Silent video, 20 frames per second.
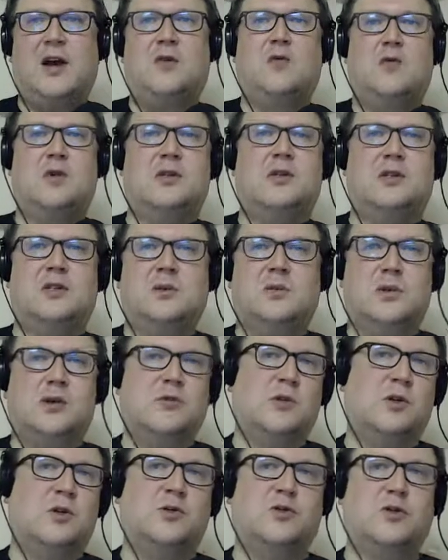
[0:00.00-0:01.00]
that wisdom
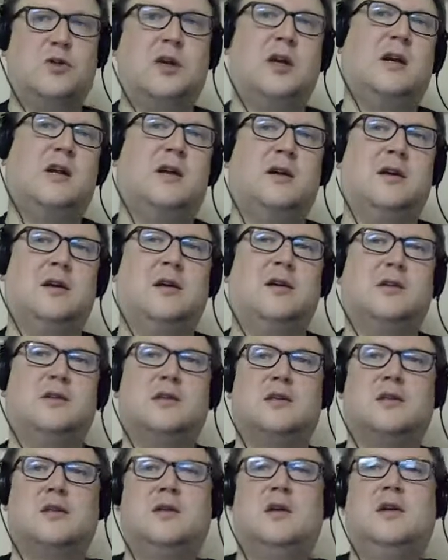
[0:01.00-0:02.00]
in retreat
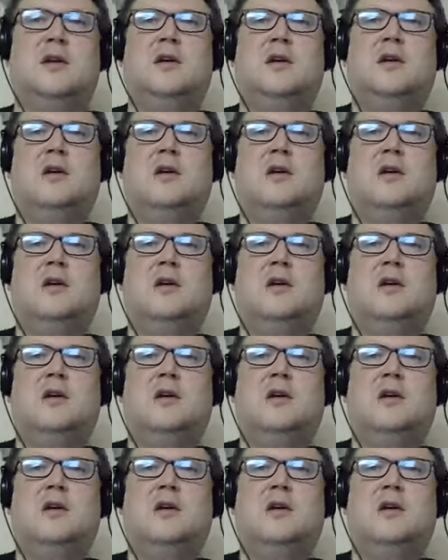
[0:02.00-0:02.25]
is